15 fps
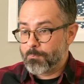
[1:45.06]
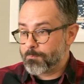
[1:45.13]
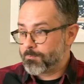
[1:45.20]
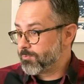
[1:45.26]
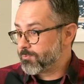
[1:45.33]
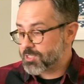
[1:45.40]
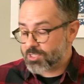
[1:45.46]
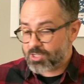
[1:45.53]

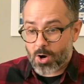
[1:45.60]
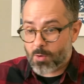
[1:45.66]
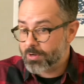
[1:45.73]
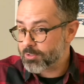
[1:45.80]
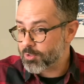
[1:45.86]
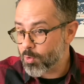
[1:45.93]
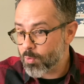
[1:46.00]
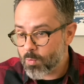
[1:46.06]

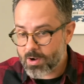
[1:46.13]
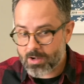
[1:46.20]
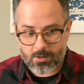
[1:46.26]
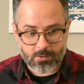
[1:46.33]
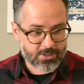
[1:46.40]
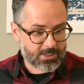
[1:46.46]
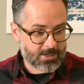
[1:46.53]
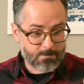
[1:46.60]
sewing
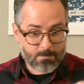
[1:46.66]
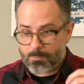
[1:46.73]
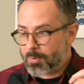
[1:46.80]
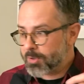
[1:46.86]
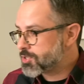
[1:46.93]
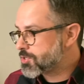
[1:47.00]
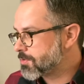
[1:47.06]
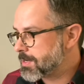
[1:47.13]
quilts and
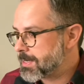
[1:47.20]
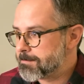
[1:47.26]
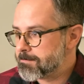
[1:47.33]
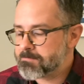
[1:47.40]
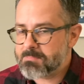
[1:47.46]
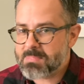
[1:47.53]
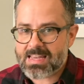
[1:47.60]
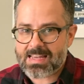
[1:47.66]

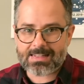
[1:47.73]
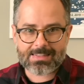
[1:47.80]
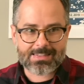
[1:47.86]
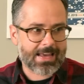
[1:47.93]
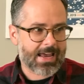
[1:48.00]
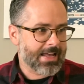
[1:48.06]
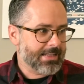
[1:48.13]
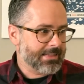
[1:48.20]
butchering meat
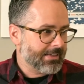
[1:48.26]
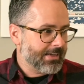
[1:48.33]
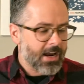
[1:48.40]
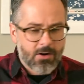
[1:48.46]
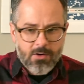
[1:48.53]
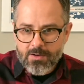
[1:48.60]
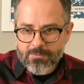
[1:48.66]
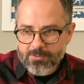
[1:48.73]
and
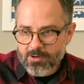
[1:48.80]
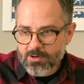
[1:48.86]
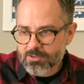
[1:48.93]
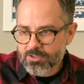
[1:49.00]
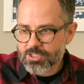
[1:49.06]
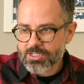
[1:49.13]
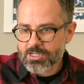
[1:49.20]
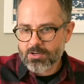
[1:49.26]
caring for her
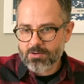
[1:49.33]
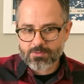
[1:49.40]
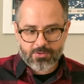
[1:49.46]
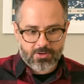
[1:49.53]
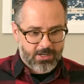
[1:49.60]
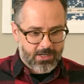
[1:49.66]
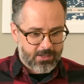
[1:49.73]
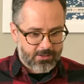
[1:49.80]

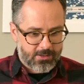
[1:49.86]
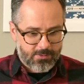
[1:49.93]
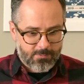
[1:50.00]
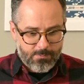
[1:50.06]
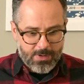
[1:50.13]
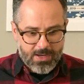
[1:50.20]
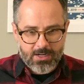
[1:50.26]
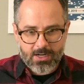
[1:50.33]
children
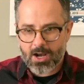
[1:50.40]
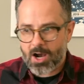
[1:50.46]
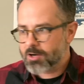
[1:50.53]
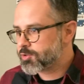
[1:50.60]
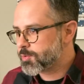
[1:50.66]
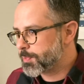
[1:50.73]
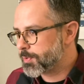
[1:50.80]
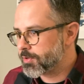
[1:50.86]
and being an
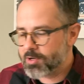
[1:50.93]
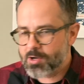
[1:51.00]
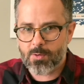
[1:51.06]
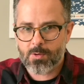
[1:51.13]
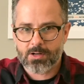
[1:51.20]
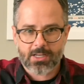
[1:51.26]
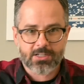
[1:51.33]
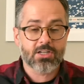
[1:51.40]

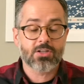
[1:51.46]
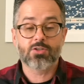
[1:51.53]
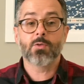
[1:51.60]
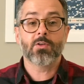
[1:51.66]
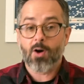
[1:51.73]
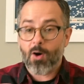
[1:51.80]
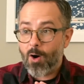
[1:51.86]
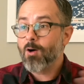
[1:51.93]
entrepreneur, and like she's
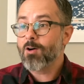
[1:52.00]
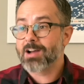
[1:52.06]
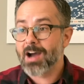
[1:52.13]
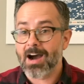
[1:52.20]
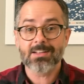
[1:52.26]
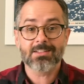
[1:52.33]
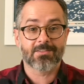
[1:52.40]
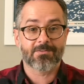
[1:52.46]
doing all
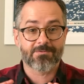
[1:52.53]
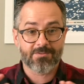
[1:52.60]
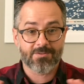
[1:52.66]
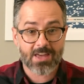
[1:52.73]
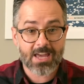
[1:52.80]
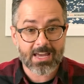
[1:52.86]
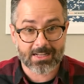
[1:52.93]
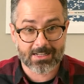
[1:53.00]
kinds of
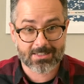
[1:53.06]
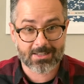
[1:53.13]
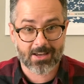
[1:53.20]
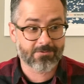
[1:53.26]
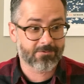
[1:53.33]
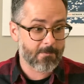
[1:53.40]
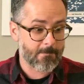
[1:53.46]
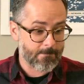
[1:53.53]
things. Like
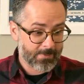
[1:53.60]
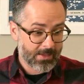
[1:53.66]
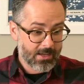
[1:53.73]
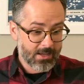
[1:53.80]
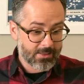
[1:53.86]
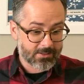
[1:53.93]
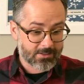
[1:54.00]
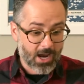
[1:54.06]
from
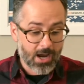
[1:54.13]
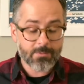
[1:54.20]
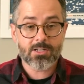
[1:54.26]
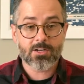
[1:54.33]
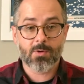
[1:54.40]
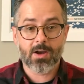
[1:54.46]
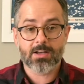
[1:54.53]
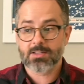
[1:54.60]
the time
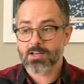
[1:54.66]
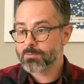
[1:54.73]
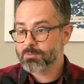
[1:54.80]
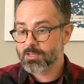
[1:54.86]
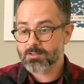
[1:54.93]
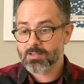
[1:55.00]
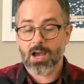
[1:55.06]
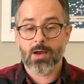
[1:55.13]
she wakes up to
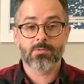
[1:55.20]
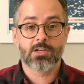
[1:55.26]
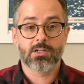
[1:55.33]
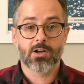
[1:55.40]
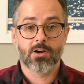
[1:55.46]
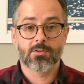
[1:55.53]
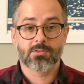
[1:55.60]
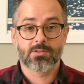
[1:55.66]
the time she
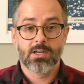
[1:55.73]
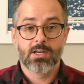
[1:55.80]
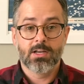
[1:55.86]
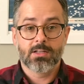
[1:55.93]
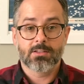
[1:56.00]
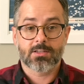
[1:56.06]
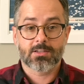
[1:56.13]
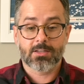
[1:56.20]
goes
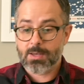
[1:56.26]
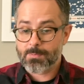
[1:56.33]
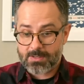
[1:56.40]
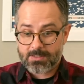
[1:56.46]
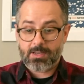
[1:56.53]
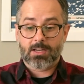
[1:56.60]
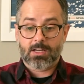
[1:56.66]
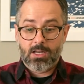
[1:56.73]
to sleep,
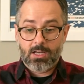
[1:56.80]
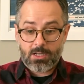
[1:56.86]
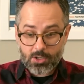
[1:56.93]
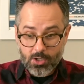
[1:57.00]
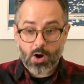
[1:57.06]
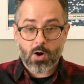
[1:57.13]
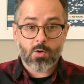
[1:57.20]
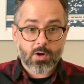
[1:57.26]
it's like
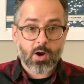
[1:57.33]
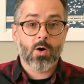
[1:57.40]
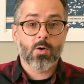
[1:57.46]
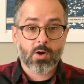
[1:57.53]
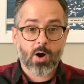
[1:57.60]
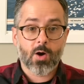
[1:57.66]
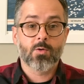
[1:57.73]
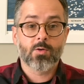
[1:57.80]
go, go,
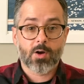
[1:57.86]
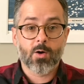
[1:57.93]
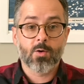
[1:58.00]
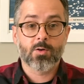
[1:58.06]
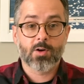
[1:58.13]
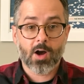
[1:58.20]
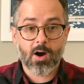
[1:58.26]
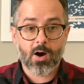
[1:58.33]
go, go,
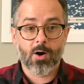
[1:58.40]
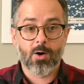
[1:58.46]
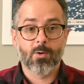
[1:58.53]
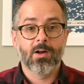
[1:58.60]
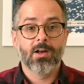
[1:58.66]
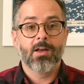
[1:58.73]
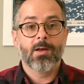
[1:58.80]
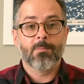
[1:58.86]

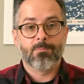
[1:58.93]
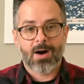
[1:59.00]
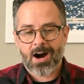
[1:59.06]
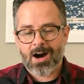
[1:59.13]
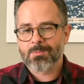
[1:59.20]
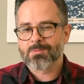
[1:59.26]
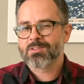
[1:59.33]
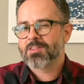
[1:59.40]
go.
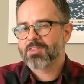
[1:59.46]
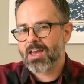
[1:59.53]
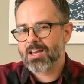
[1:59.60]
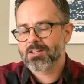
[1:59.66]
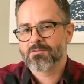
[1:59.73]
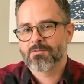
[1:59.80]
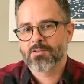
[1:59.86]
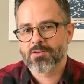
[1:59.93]
Moms,
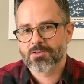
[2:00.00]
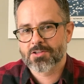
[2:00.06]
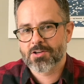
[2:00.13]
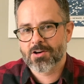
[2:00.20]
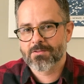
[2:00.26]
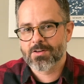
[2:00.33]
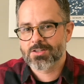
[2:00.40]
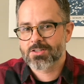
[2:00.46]
thanks for your
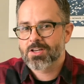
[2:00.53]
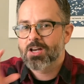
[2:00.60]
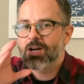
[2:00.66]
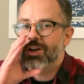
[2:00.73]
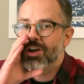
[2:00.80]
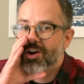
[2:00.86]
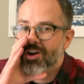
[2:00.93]
service. You're